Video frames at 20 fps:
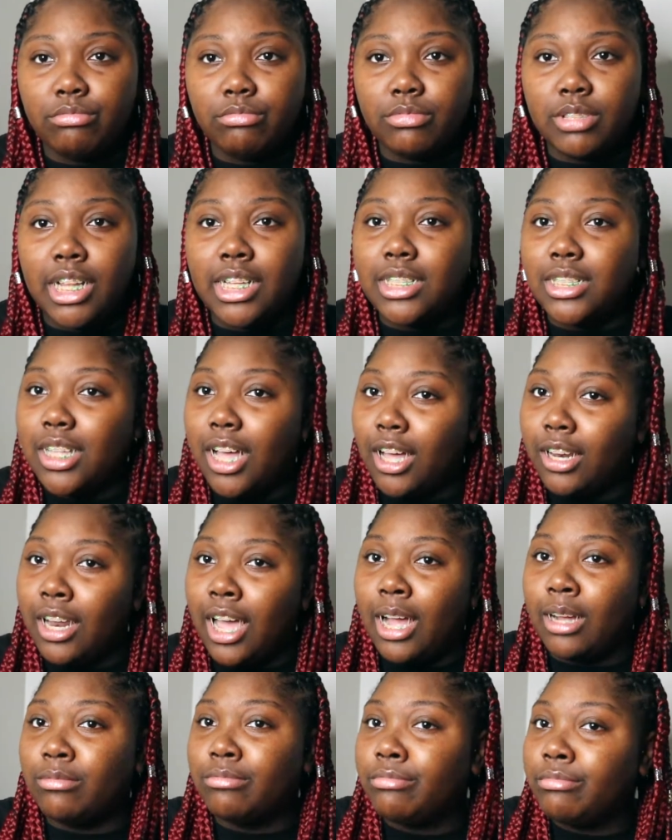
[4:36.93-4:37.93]
Let's talk
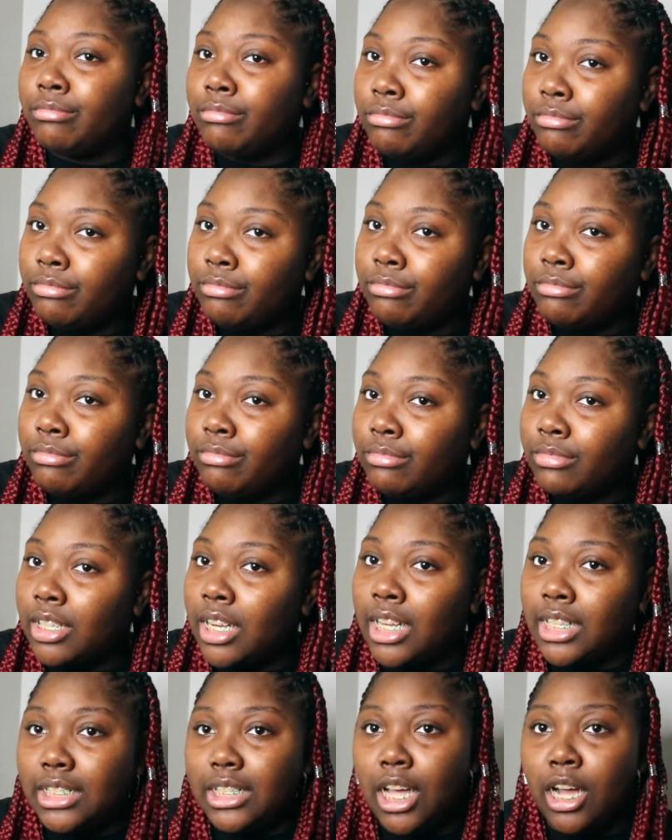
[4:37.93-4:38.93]

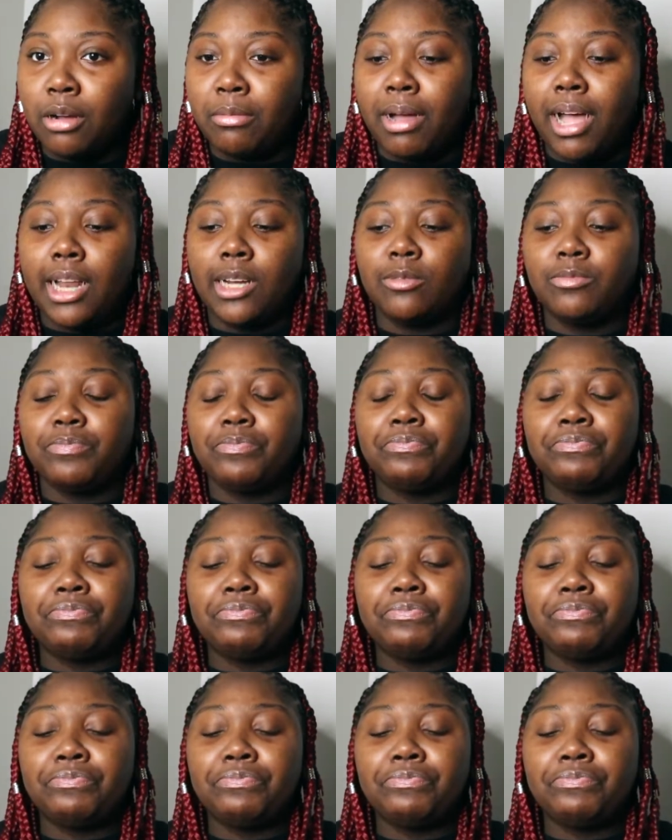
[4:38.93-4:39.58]
about it.